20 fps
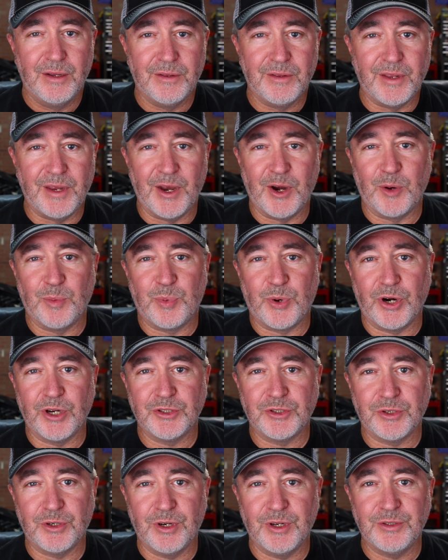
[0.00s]
the air
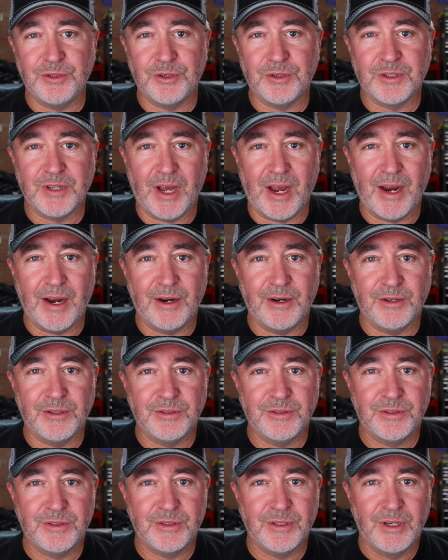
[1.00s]
pressure in your
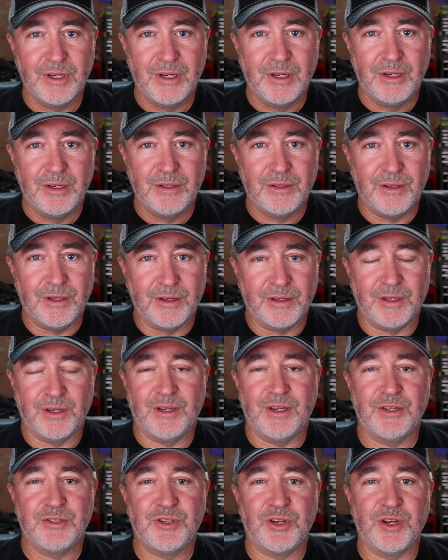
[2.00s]
tires, the
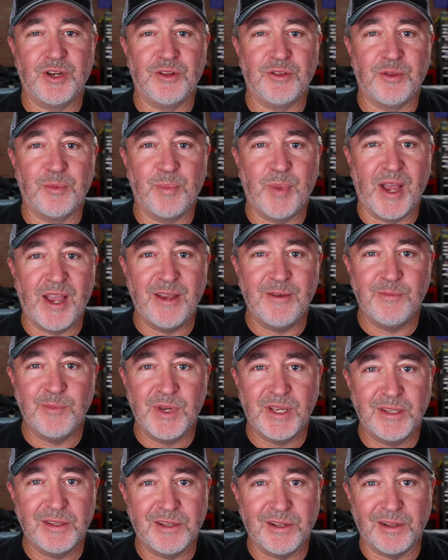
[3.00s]
condition of the
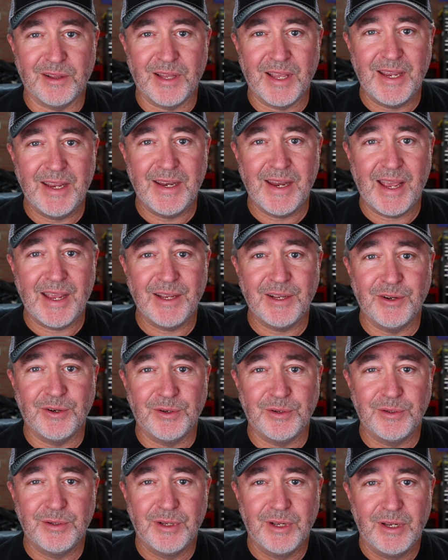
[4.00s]
pavement, the lean
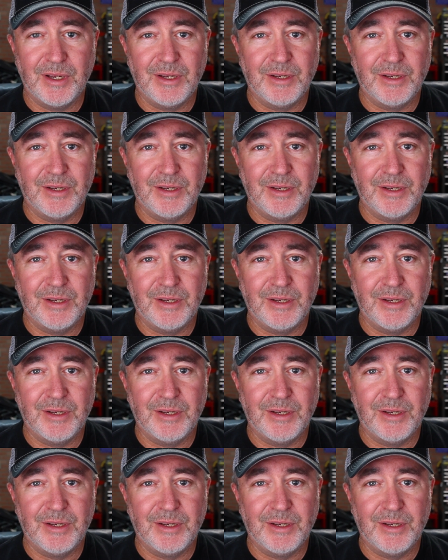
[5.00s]
angle,